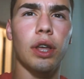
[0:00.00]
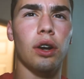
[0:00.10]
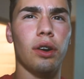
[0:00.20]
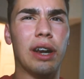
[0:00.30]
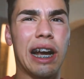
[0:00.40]
that
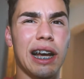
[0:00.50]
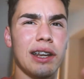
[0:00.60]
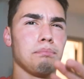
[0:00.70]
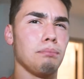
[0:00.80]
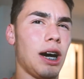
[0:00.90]
are
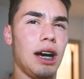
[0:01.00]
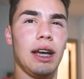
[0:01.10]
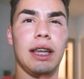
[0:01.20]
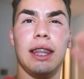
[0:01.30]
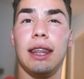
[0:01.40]
not
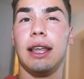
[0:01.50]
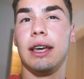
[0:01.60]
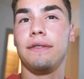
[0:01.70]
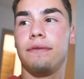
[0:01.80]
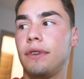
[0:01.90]
my
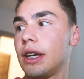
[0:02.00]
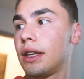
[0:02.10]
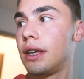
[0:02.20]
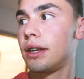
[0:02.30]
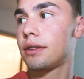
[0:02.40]
life, I
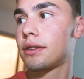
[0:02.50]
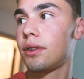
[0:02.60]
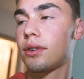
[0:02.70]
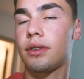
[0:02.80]
guess, so to